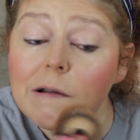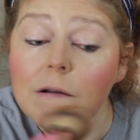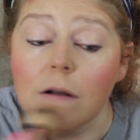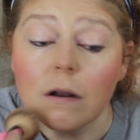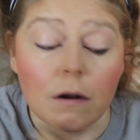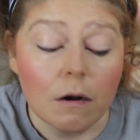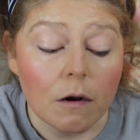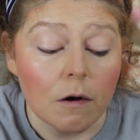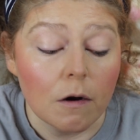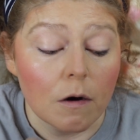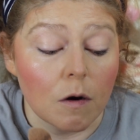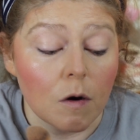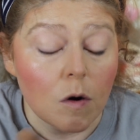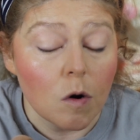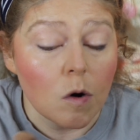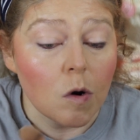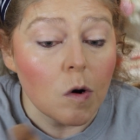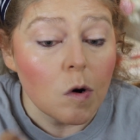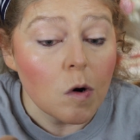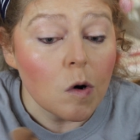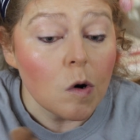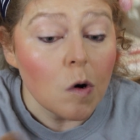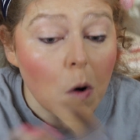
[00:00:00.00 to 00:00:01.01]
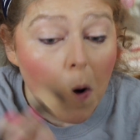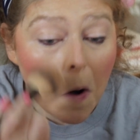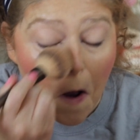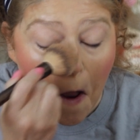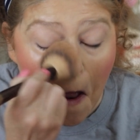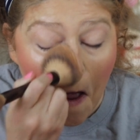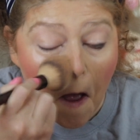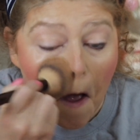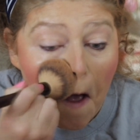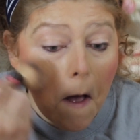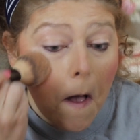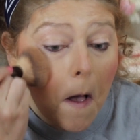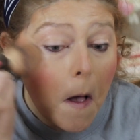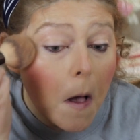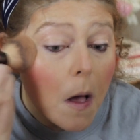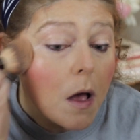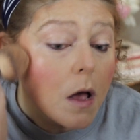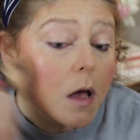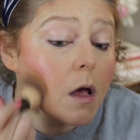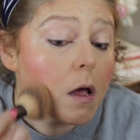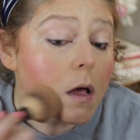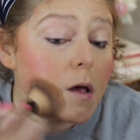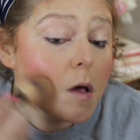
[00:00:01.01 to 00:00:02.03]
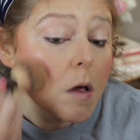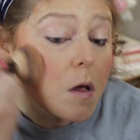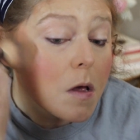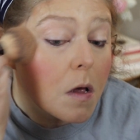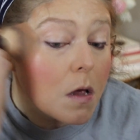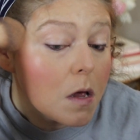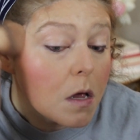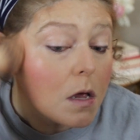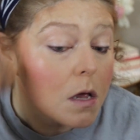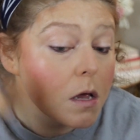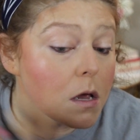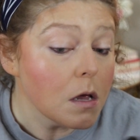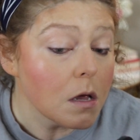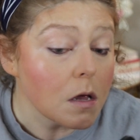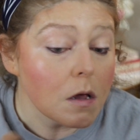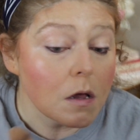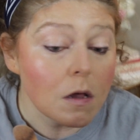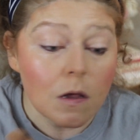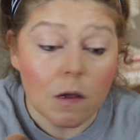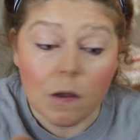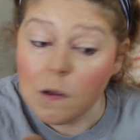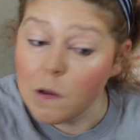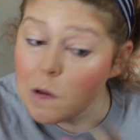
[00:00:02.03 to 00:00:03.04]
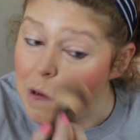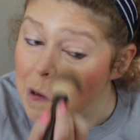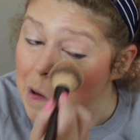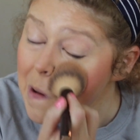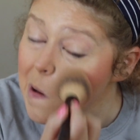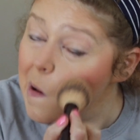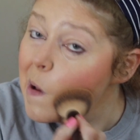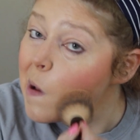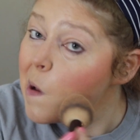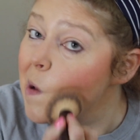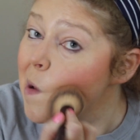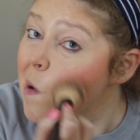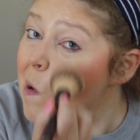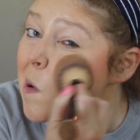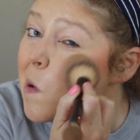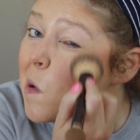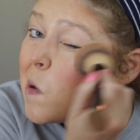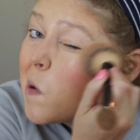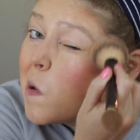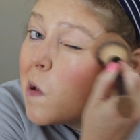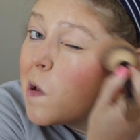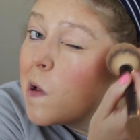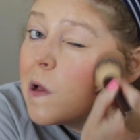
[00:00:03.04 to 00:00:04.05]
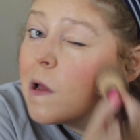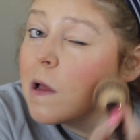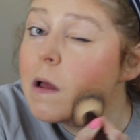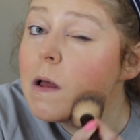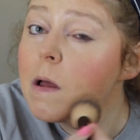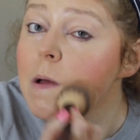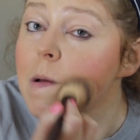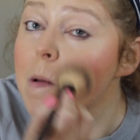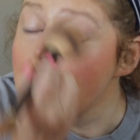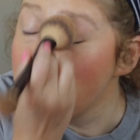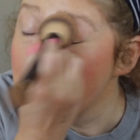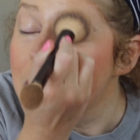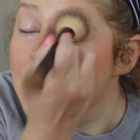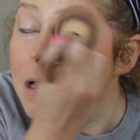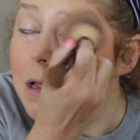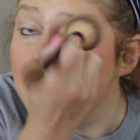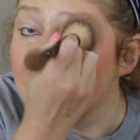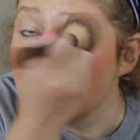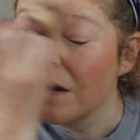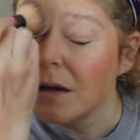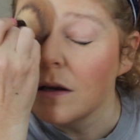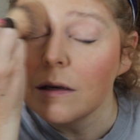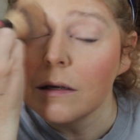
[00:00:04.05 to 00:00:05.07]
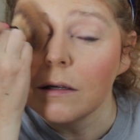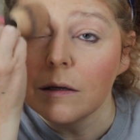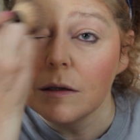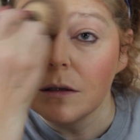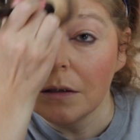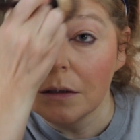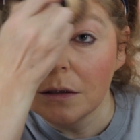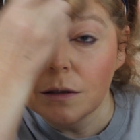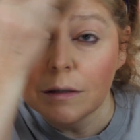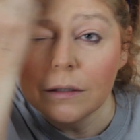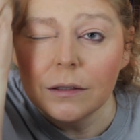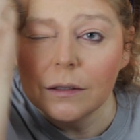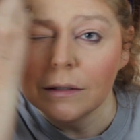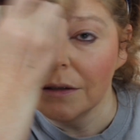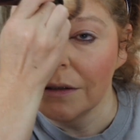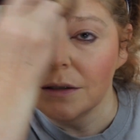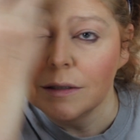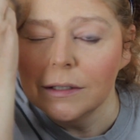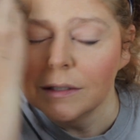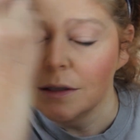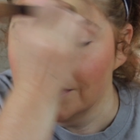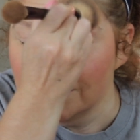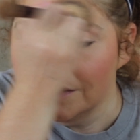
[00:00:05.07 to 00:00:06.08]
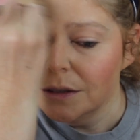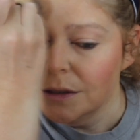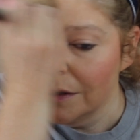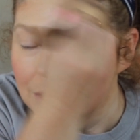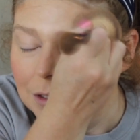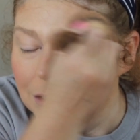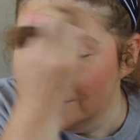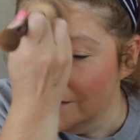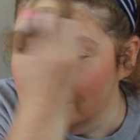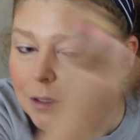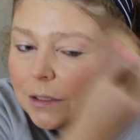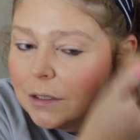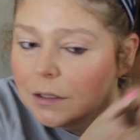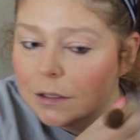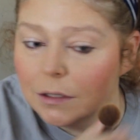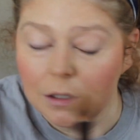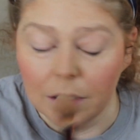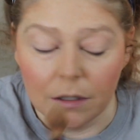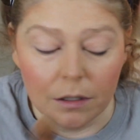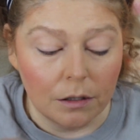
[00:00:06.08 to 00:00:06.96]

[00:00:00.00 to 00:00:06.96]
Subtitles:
(no one is talking)